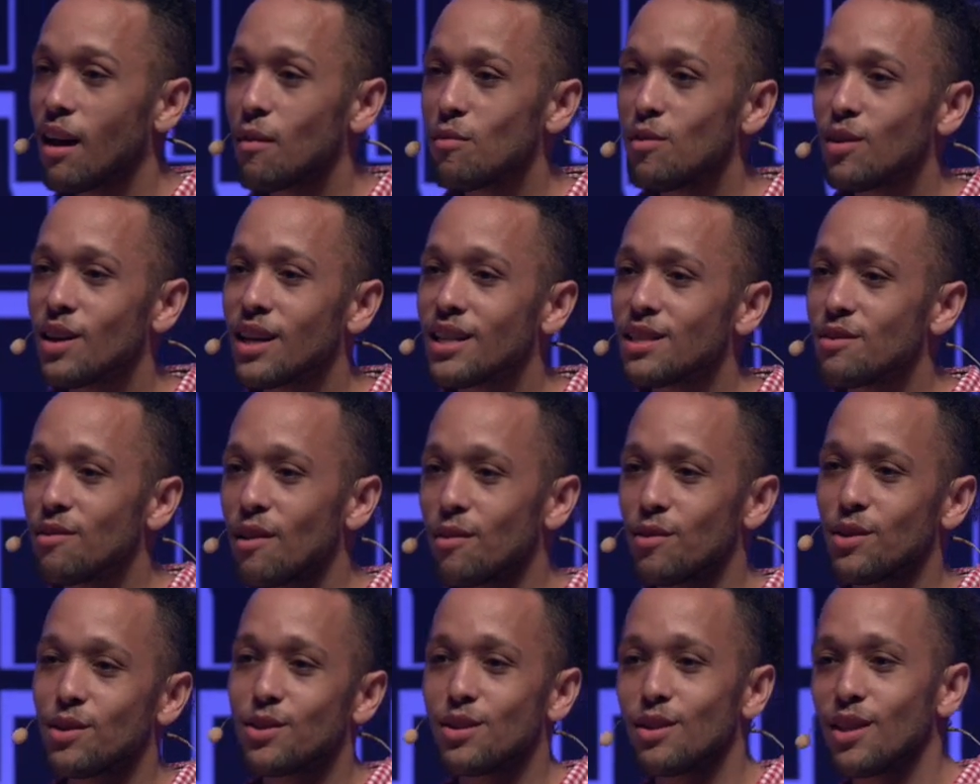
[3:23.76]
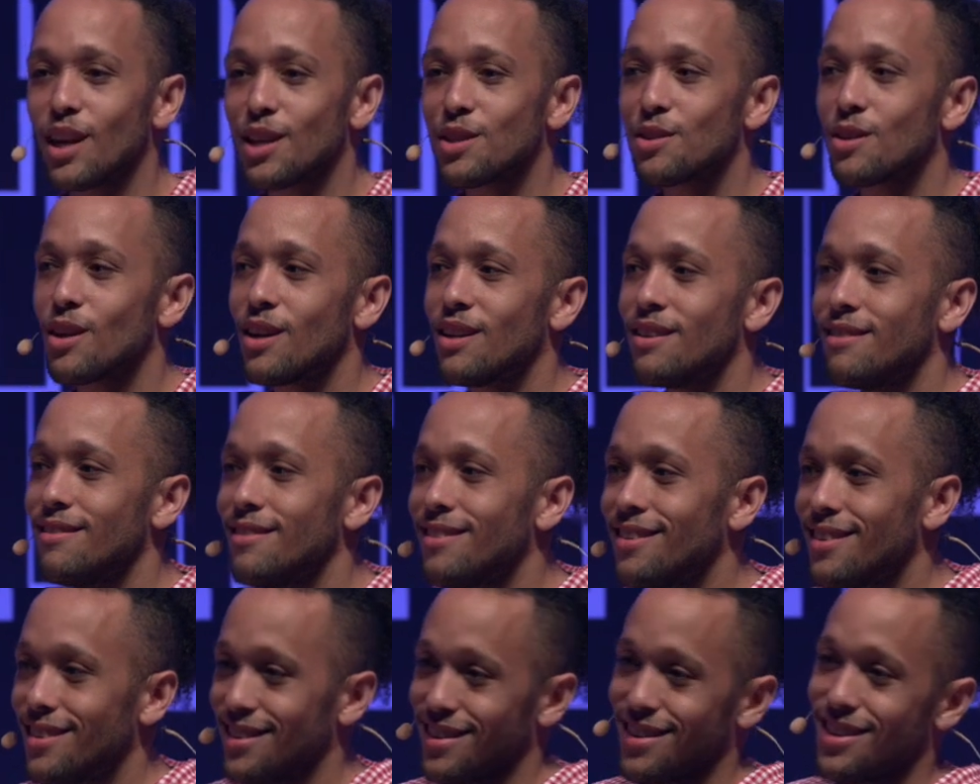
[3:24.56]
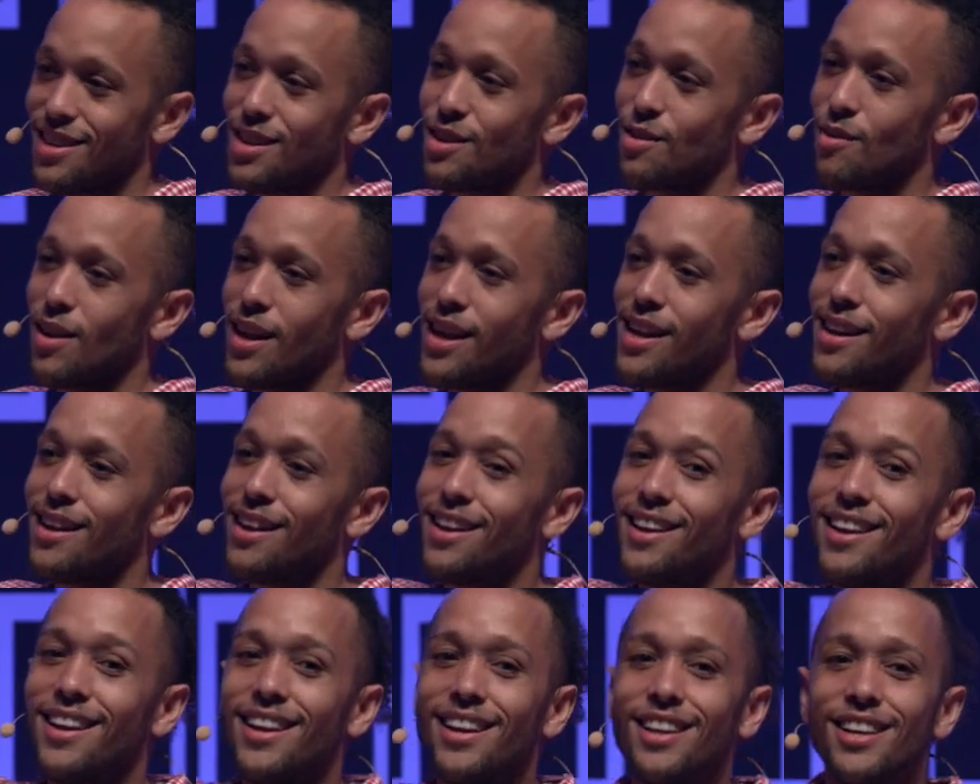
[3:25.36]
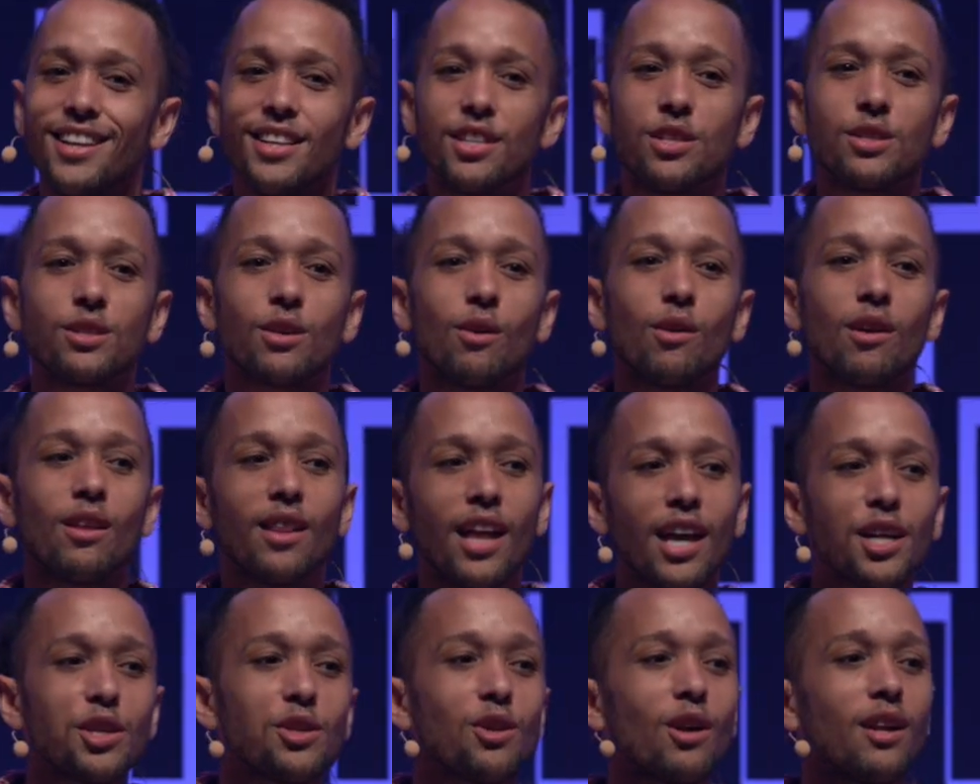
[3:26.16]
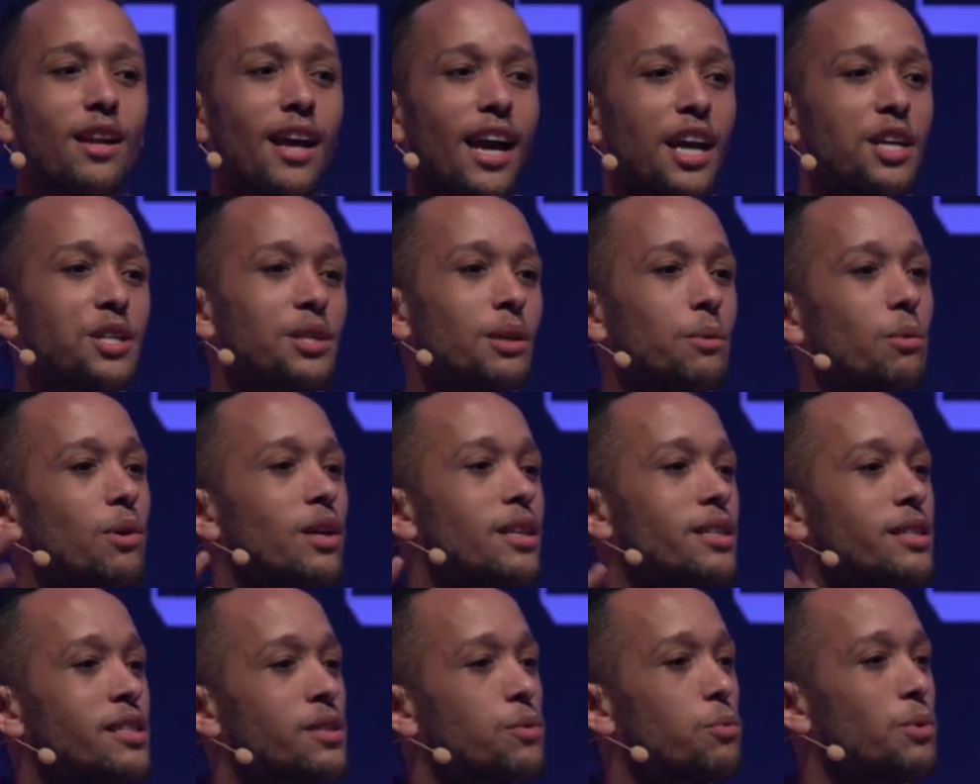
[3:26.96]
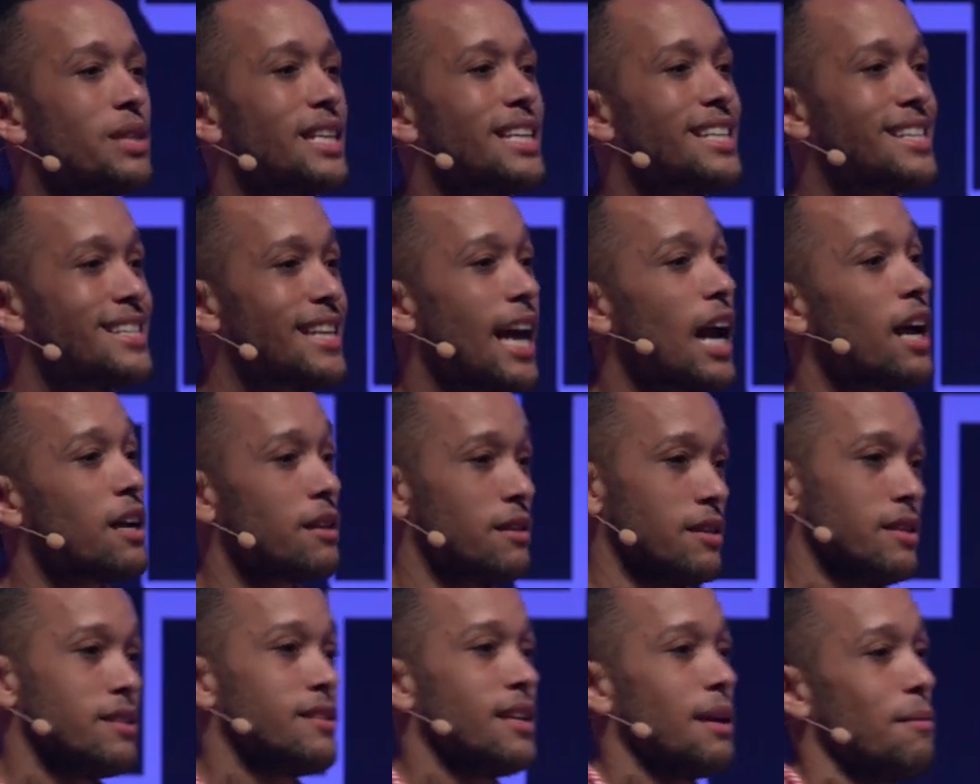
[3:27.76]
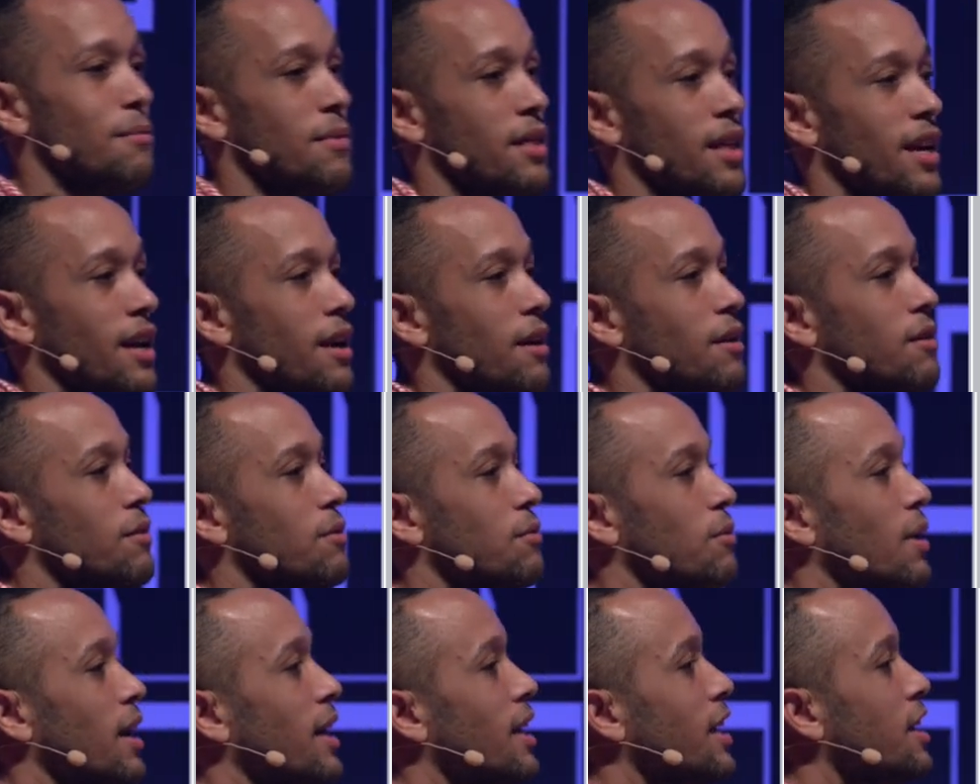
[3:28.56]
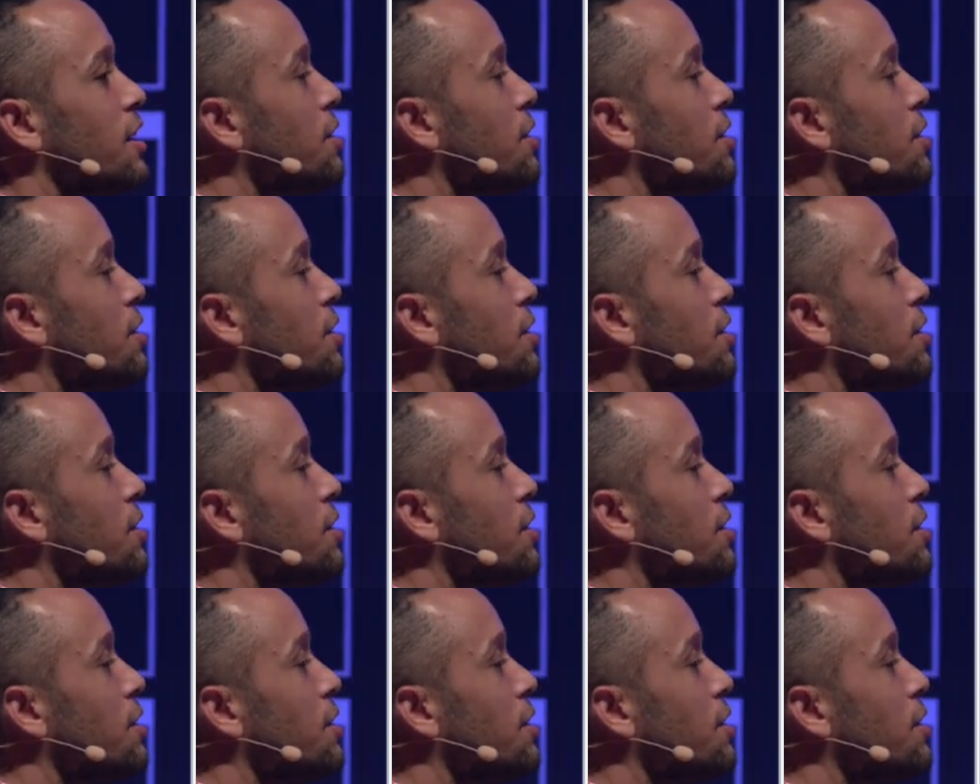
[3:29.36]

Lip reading: How many of you guys have ever used Electron? Right? So Electron actually works with exactly the same thing. Right?